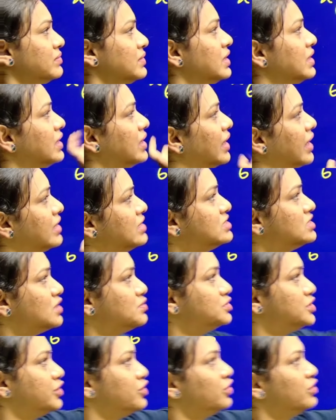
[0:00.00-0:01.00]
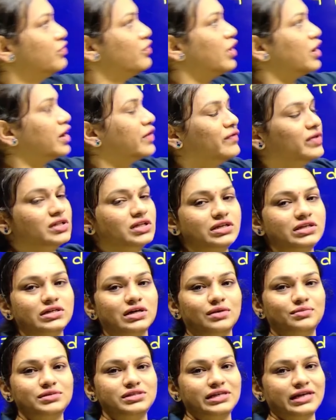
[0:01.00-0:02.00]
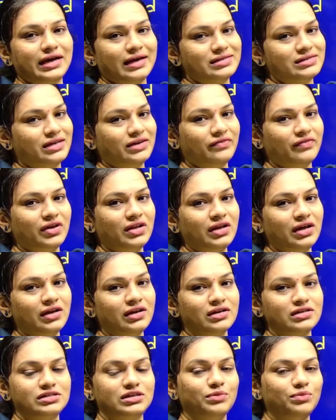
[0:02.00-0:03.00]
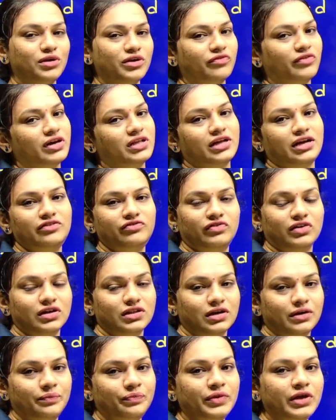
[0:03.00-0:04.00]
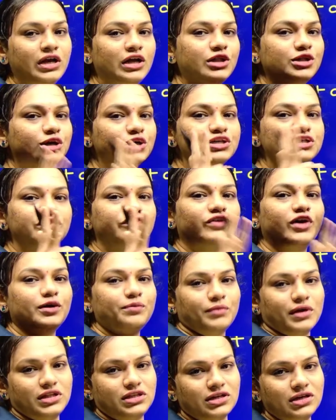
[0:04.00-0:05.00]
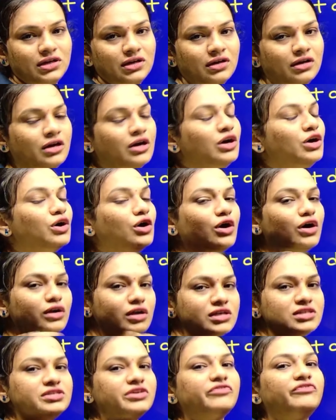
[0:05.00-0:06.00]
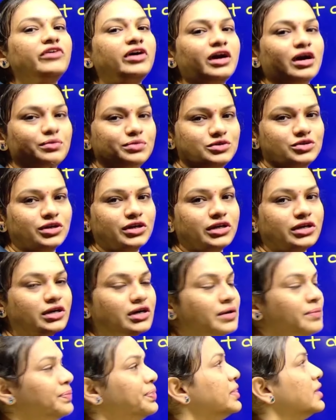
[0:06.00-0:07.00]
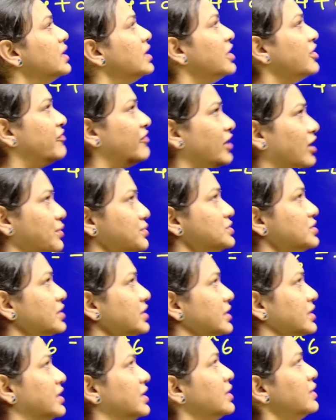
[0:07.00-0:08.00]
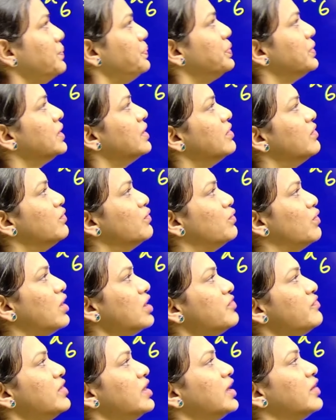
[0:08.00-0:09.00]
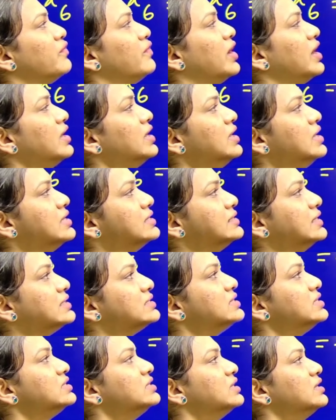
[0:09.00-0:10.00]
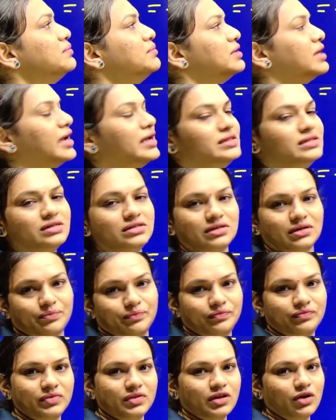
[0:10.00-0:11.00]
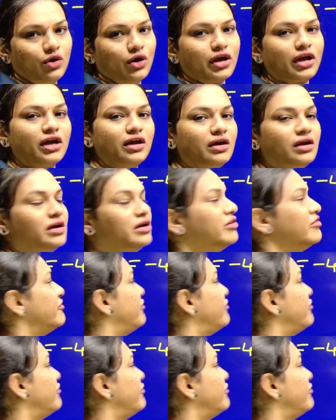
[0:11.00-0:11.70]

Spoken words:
term and substitute whatever the terms he has given and simplify that further. That is the one method. Or else if I observe here, what we require? 6th term, 9th term. Okay,